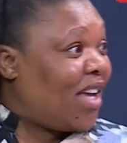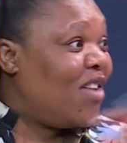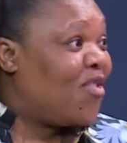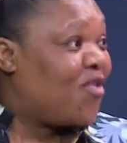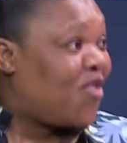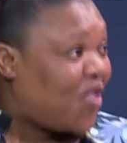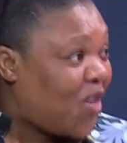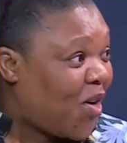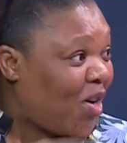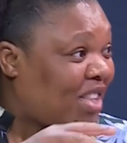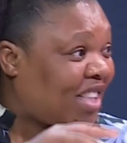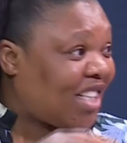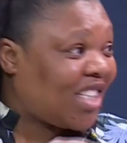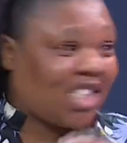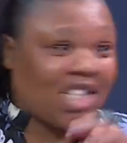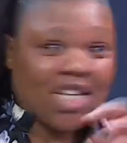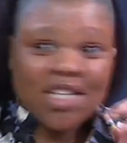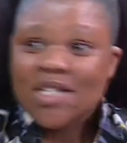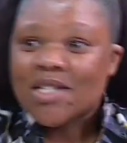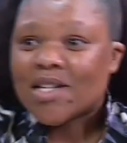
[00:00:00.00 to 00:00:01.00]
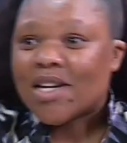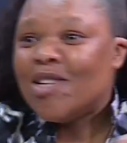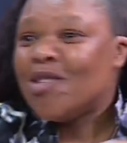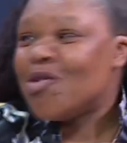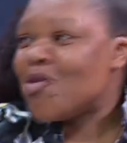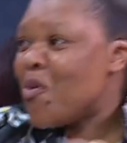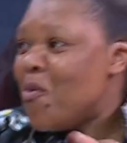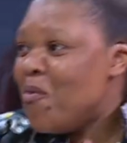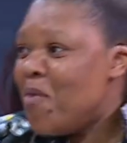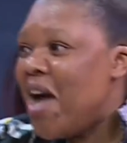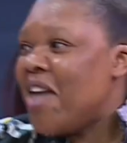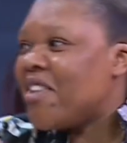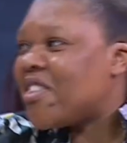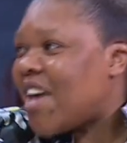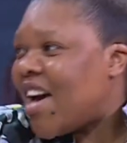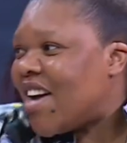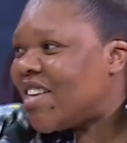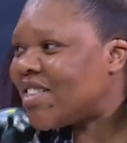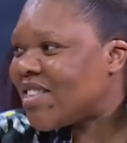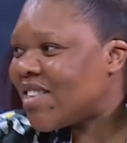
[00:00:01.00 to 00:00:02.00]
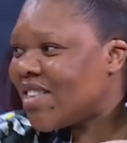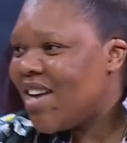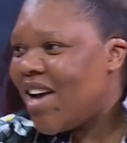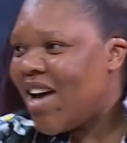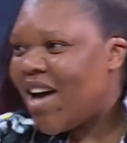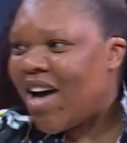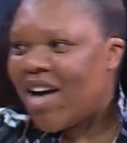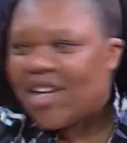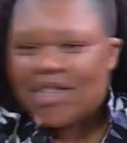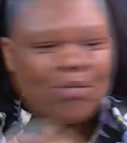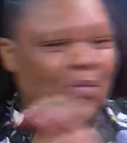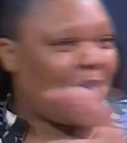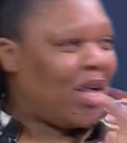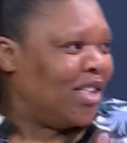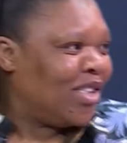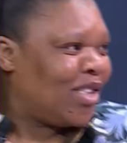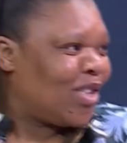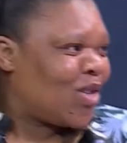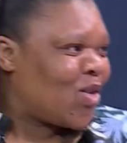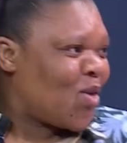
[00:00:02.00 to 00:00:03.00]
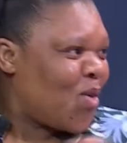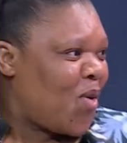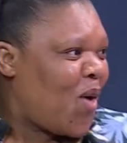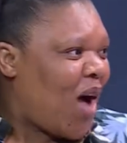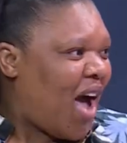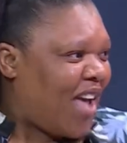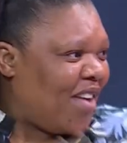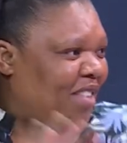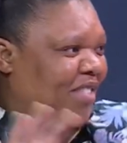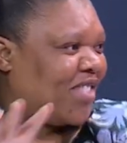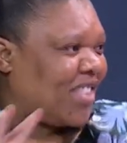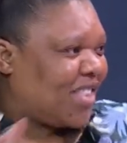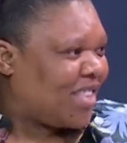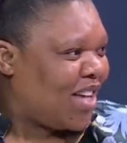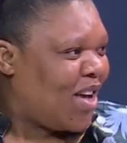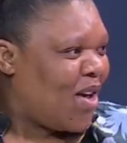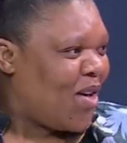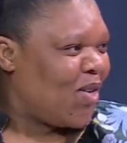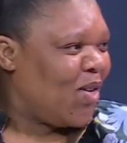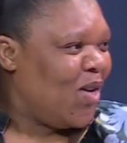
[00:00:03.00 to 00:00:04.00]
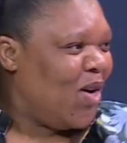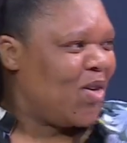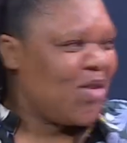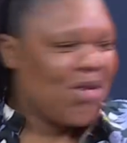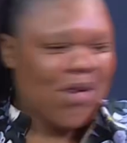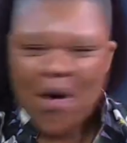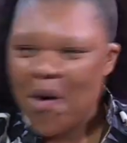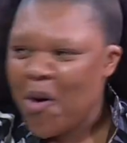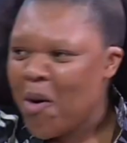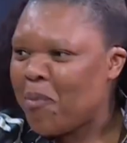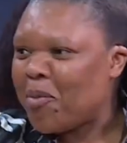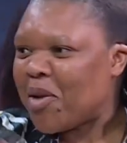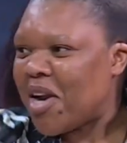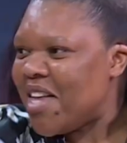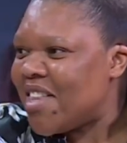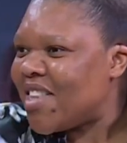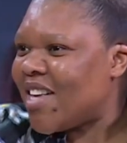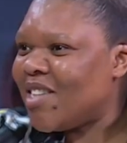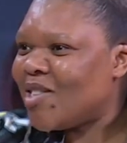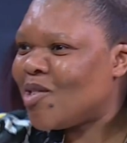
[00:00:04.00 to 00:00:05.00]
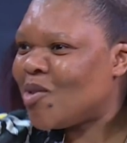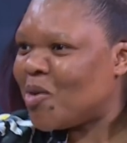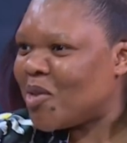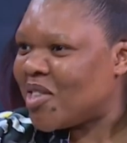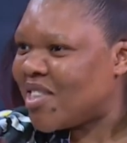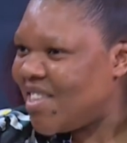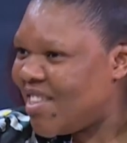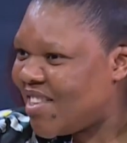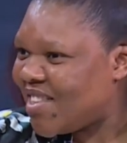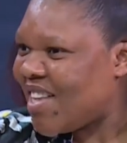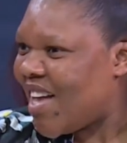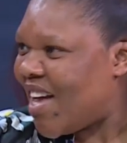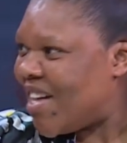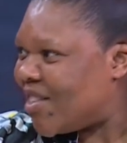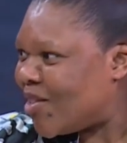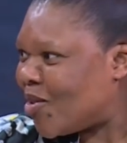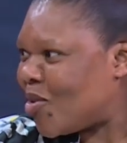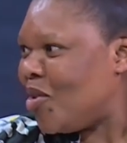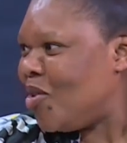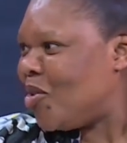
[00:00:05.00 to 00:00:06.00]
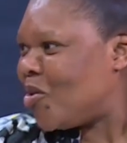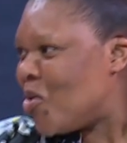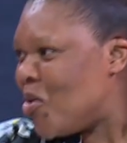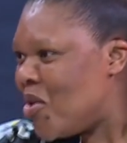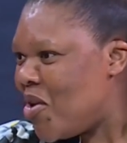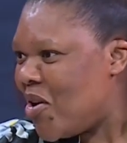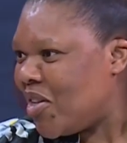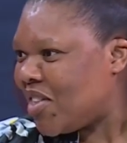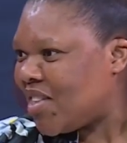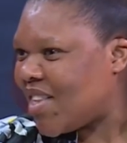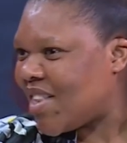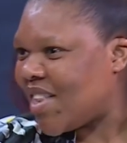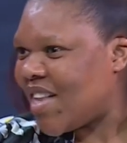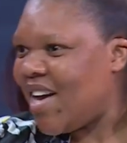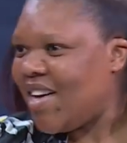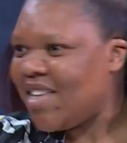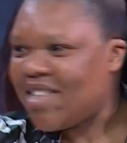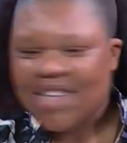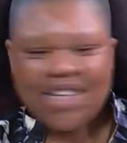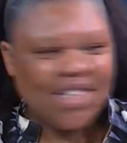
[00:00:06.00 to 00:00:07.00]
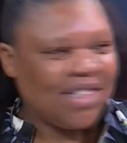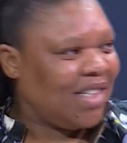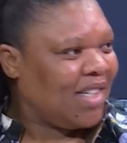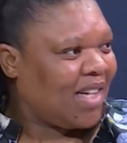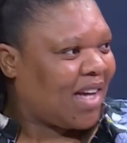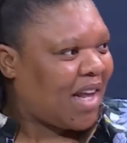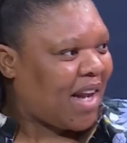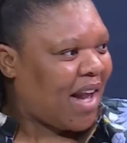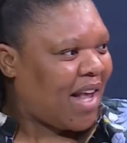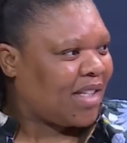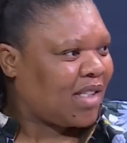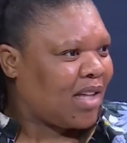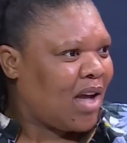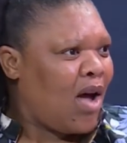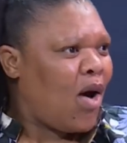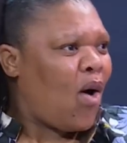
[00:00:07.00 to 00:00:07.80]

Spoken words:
and forth, children to mothers, husbands to wives, you know, brothers to sisters, those who lost their dead in Christ.